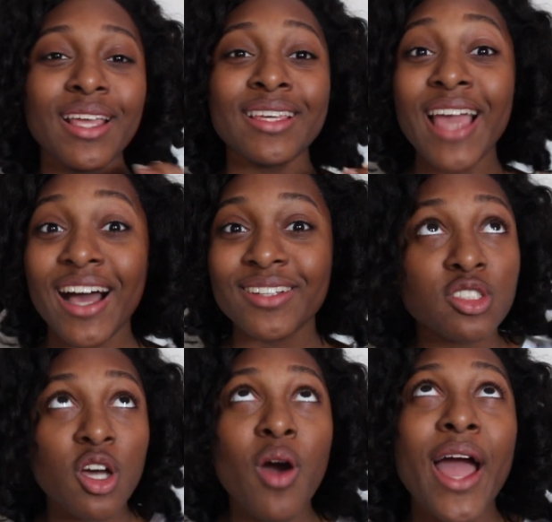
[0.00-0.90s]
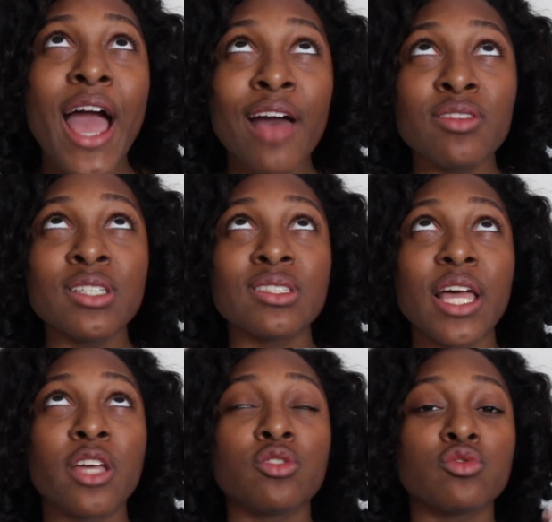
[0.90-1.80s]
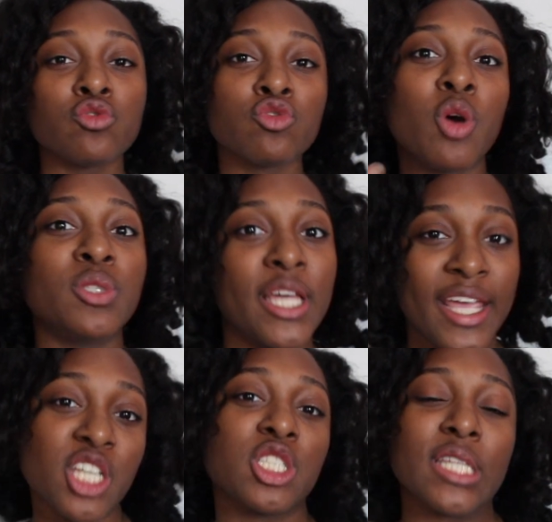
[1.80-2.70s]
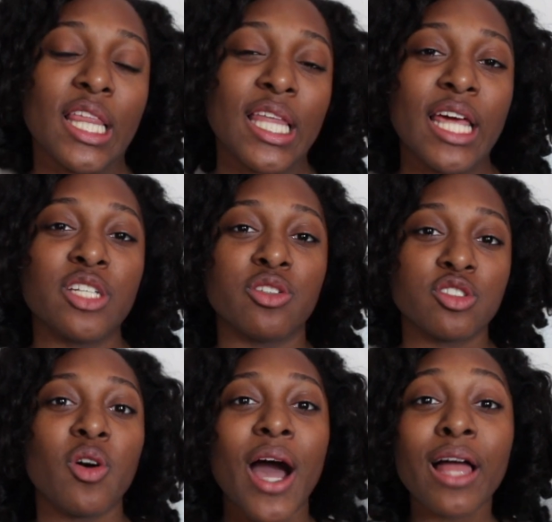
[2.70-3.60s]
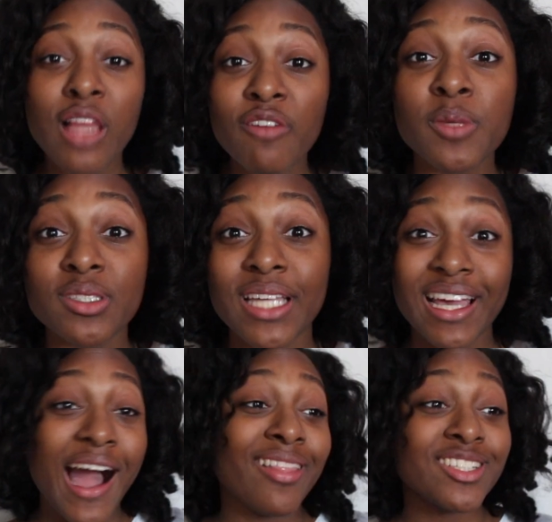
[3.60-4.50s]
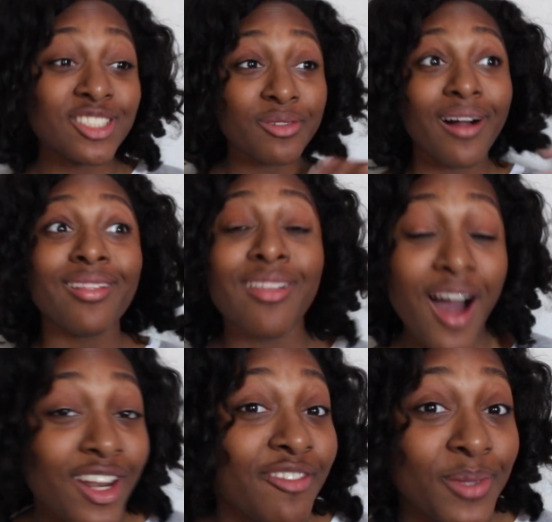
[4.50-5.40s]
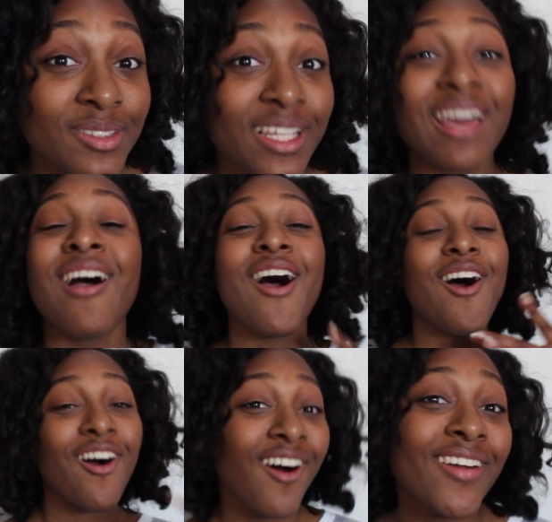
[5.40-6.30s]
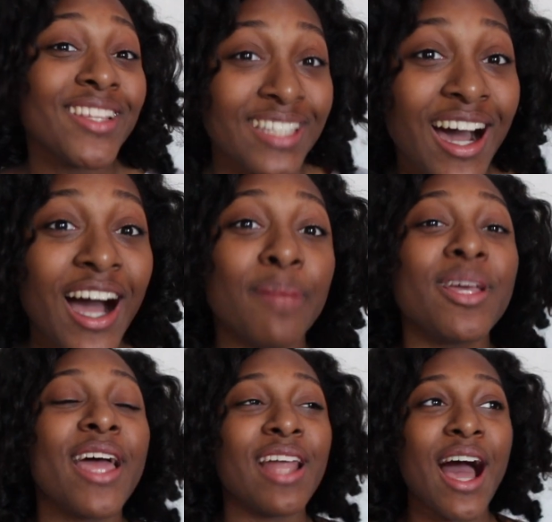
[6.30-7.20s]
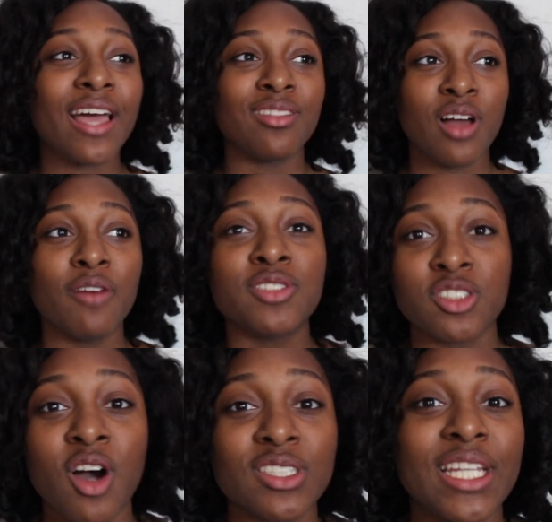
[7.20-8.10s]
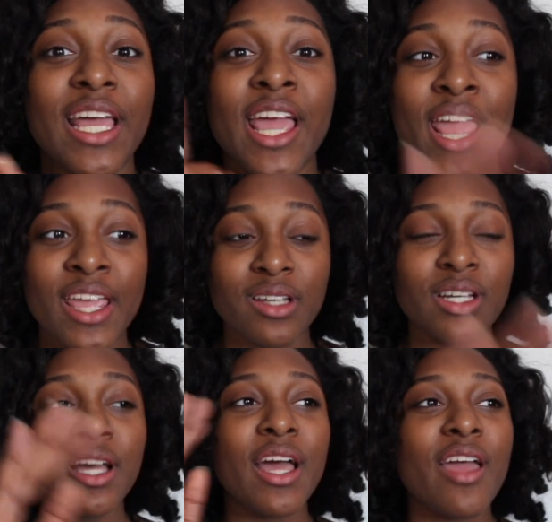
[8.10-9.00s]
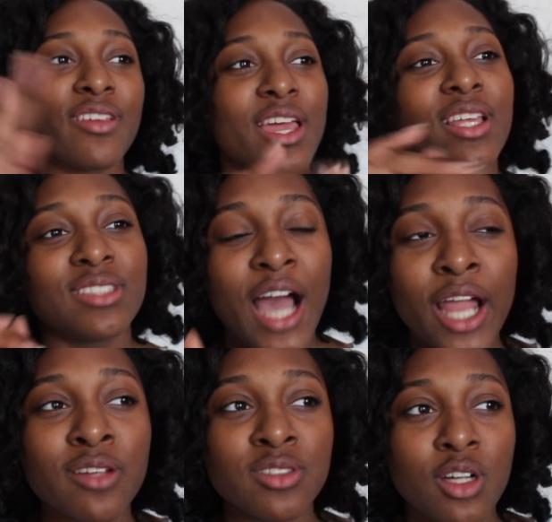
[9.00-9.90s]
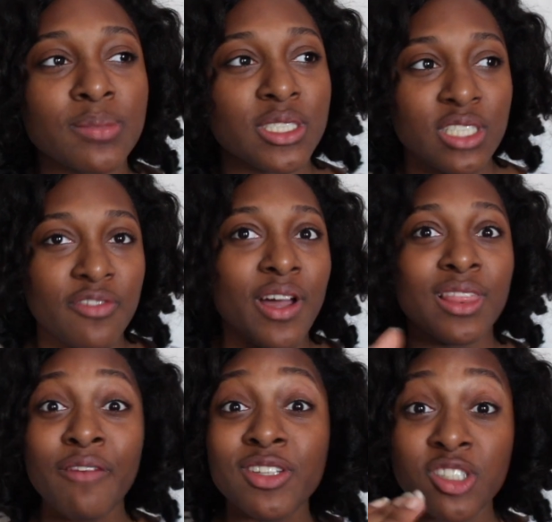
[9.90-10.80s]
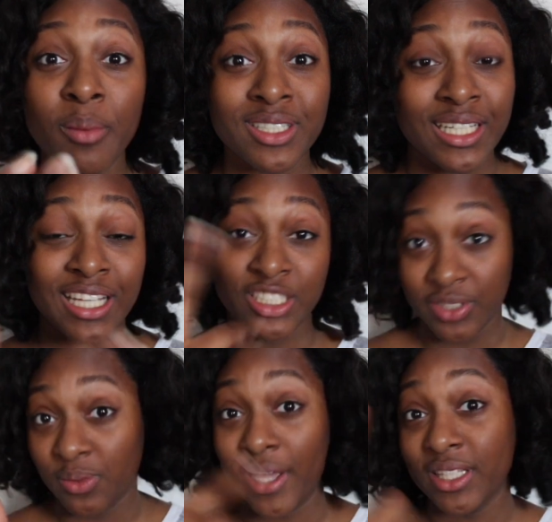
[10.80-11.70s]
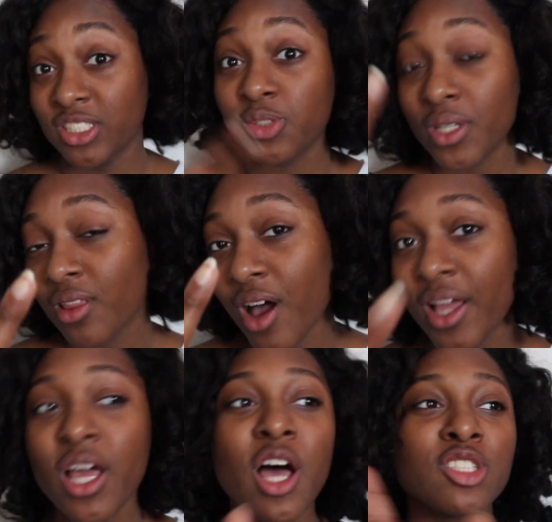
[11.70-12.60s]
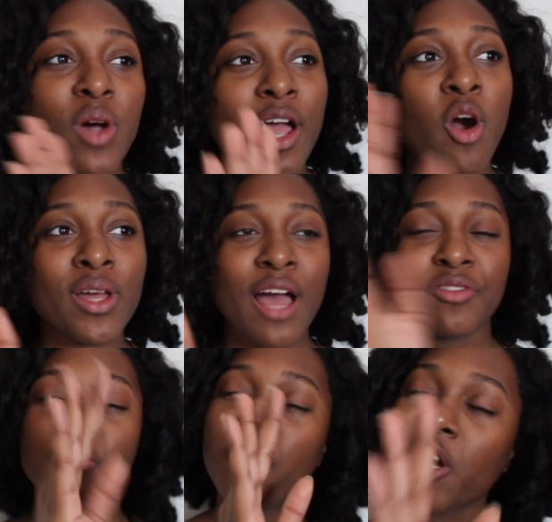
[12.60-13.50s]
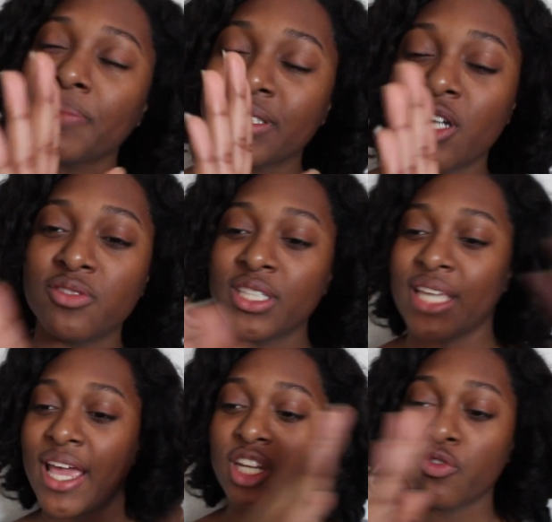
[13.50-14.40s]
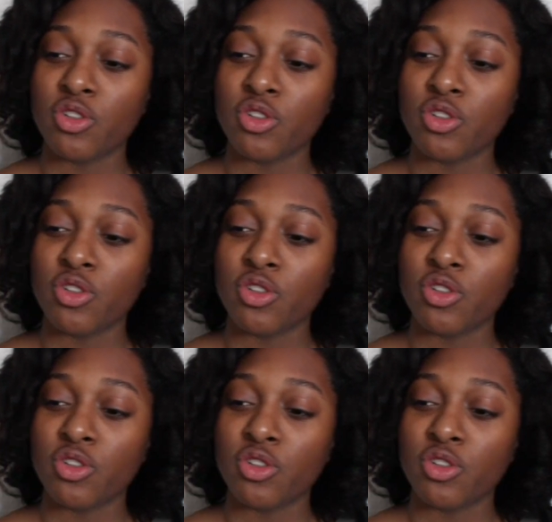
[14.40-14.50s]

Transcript: yeah so I have this like rotation thing that I do so I love music I listen to a lot of music all the time and I love songs and I hate getting tired of songs, especially if I love it so much, like that's the reason why I listen to it a lot. So I always have to force myself to get in a